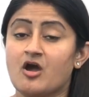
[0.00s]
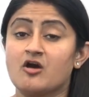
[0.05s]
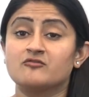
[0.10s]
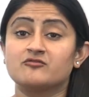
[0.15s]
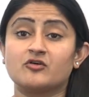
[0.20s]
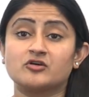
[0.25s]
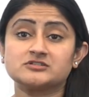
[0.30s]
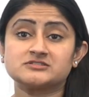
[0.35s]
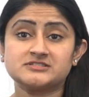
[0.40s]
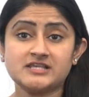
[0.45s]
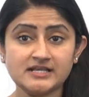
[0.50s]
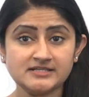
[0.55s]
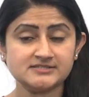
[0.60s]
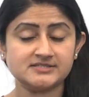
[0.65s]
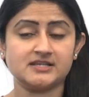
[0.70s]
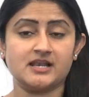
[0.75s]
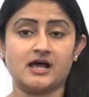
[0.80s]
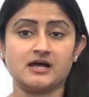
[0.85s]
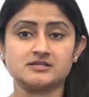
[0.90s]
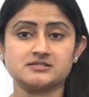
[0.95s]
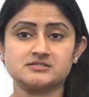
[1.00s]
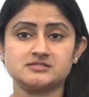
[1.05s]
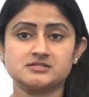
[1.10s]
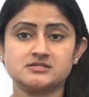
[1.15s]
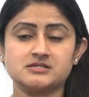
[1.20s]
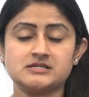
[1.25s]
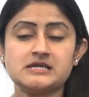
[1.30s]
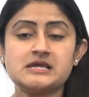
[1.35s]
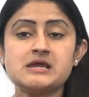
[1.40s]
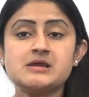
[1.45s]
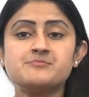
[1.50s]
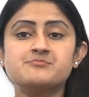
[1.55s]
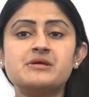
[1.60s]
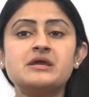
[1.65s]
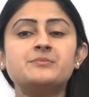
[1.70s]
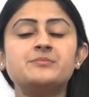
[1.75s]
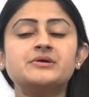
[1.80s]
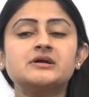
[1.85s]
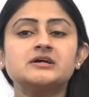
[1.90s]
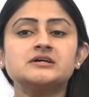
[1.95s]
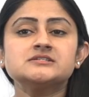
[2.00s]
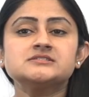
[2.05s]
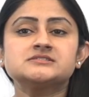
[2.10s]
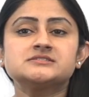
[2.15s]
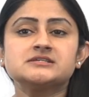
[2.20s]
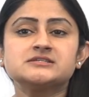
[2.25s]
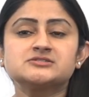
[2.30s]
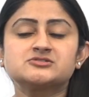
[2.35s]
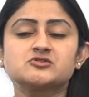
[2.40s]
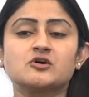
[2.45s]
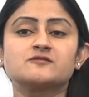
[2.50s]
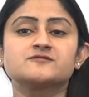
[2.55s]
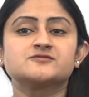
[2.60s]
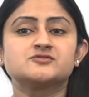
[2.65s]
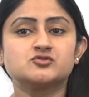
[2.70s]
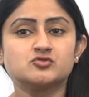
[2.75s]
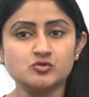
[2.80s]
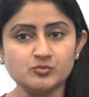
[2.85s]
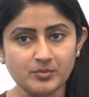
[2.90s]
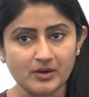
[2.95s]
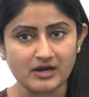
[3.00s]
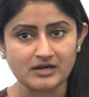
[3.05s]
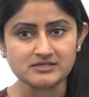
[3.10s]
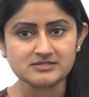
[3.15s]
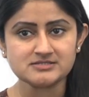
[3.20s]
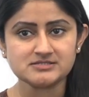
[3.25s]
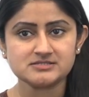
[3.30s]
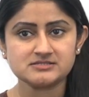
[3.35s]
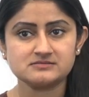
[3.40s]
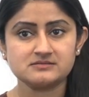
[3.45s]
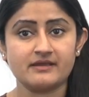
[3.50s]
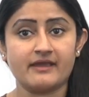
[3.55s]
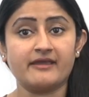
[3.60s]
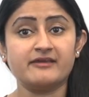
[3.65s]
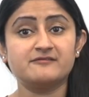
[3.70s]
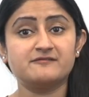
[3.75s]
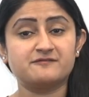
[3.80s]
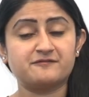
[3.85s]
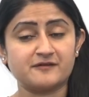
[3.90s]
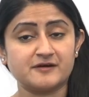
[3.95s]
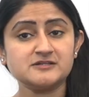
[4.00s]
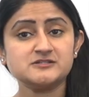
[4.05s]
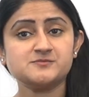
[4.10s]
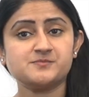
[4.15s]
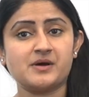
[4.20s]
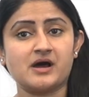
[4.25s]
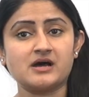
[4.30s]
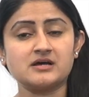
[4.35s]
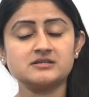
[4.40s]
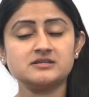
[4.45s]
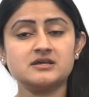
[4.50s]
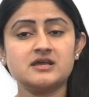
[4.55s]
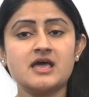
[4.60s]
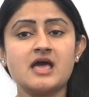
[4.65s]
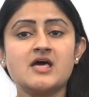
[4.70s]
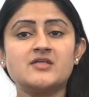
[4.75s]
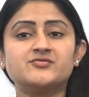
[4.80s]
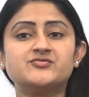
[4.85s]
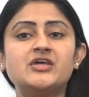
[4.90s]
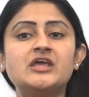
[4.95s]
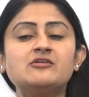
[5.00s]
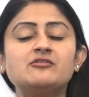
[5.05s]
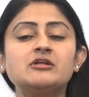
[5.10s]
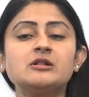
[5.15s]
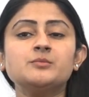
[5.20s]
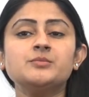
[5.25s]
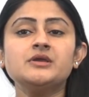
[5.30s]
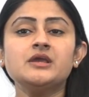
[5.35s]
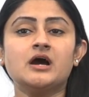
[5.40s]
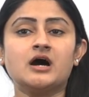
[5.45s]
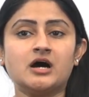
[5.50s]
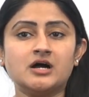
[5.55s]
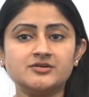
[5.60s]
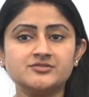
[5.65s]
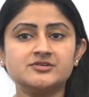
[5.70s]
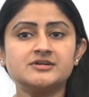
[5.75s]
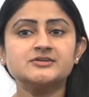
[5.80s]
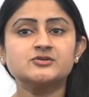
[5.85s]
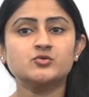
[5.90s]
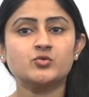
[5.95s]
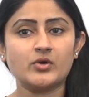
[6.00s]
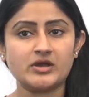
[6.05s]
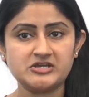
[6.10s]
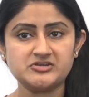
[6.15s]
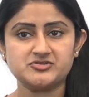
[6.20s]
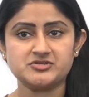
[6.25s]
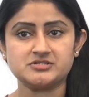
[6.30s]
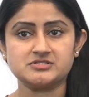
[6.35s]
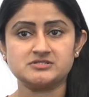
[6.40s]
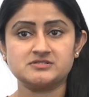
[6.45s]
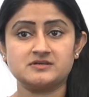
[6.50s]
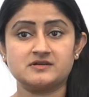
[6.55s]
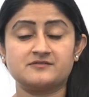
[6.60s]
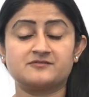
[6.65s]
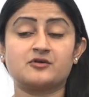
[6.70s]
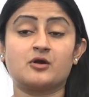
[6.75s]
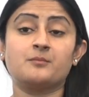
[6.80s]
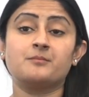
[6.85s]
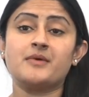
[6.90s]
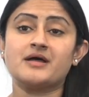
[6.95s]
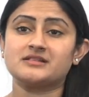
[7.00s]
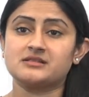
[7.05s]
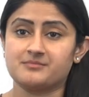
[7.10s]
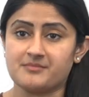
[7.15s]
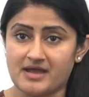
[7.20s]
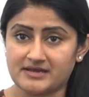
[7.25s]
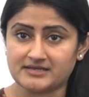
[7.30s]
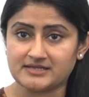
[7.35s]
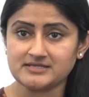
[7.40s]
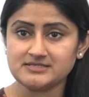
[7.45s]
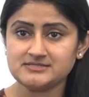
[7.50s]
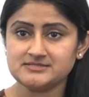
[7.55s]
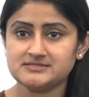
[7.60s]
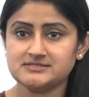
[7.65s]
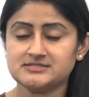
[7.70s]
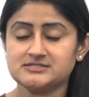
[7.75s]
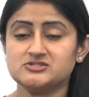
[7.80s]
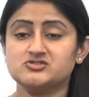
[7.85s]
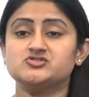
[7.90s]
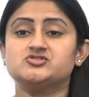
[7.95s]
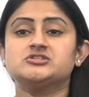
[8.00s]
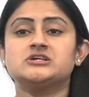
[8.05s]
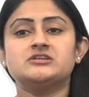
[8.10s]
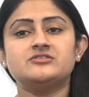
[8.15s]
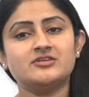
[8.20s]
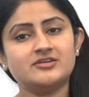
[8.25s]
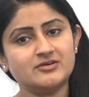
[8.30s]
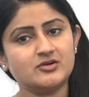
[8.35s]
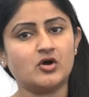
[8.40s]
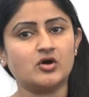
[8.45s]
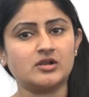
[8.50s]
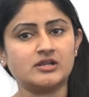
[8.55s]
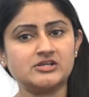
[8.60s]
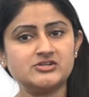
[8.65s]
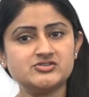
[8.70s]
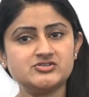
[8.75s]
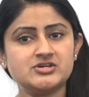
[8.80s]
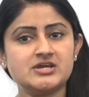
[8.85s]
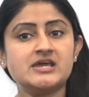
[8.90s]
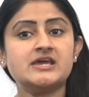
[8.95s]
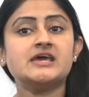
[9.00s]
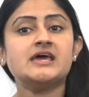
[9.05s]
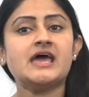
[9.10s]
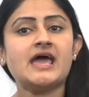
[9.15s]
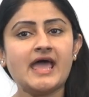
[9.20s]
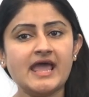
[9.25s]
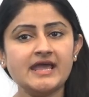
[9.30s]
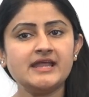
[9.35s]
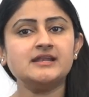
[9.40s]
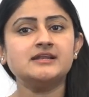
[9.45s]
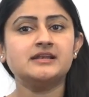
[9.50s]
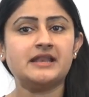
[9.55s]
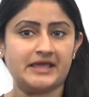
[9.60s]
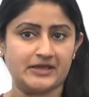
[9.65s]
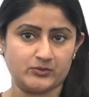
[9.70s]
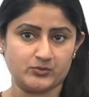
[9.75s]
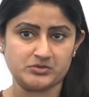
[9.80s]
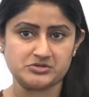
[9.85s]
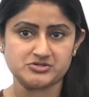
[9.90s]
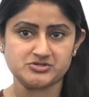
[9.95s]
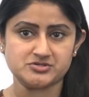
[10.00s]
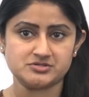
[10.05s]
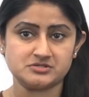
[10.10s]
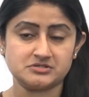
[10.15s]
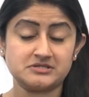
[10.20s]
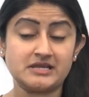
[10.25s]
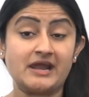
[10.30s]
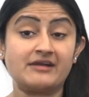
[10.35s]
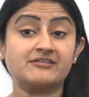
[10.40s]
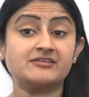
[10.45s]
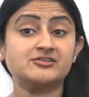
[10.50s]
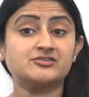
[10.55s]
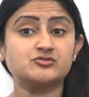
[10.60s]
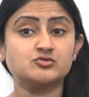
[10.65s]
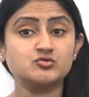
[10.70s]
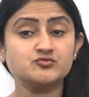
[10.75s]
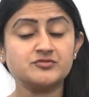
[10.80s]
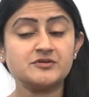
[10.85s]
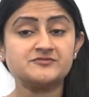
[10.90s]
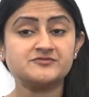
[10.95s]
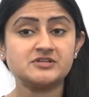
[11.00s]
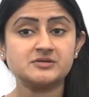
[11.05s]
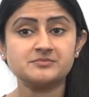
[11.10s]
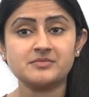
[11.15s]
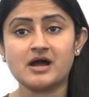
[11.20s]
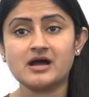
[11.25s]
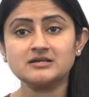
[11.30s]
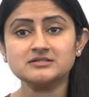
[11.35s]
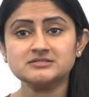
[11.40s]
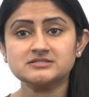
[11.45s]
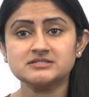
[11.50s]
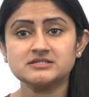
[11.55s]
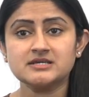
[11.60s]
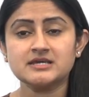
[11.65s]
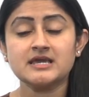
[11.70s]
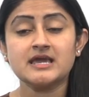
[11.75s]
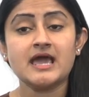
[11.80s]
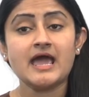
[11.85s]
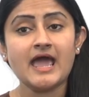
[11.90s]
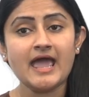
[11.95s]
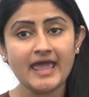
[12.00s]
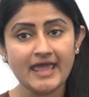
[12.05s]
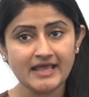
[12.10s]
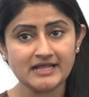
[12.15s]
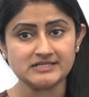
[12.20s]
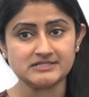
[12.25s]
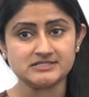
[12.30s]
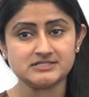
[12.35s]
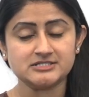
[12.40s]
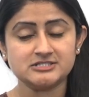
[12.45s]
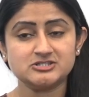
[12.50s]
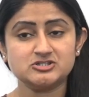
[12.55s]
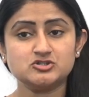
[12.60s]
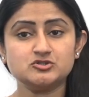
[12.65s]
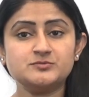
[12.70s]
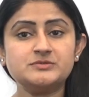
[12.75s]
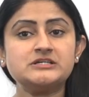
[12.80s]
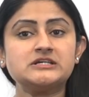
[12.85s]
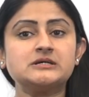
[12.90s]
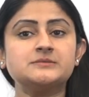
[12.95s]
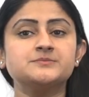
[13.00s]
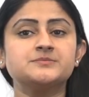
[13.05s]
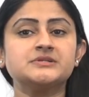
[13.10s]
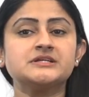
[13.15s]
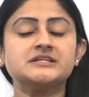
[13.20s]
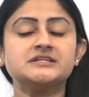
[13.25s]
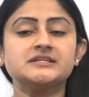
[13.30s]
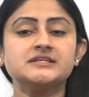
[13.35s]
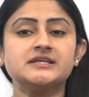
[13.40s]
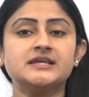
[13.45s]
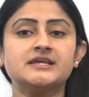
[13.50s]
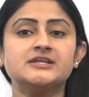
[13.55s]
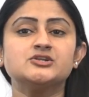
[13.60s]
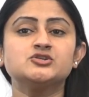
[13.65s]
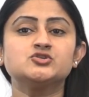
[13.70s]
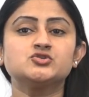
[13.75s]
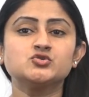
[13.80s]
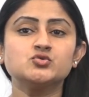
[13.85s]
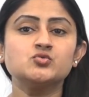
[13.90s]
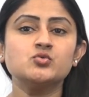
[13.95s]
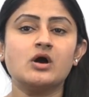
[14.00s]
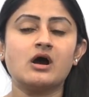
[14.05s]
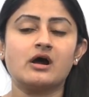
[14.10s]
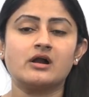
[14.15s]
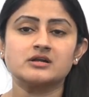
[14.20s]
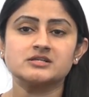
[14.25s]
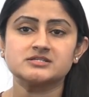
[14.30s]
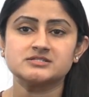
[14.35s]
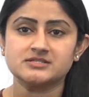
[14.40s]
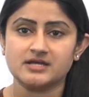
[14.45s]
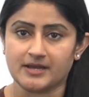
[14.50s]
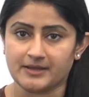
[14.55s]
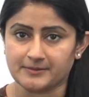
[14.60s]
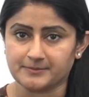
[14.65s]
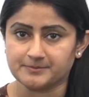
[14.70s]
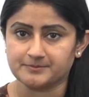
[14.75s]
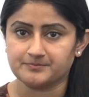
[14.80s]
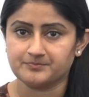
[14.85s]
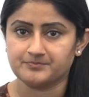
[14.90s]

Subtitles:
For 6th class, paper consists of two parts. In first part, there will be 100 questions from Mathematics, General Knowledge and Language carrying 250 marks and to be completed in 2 hours time.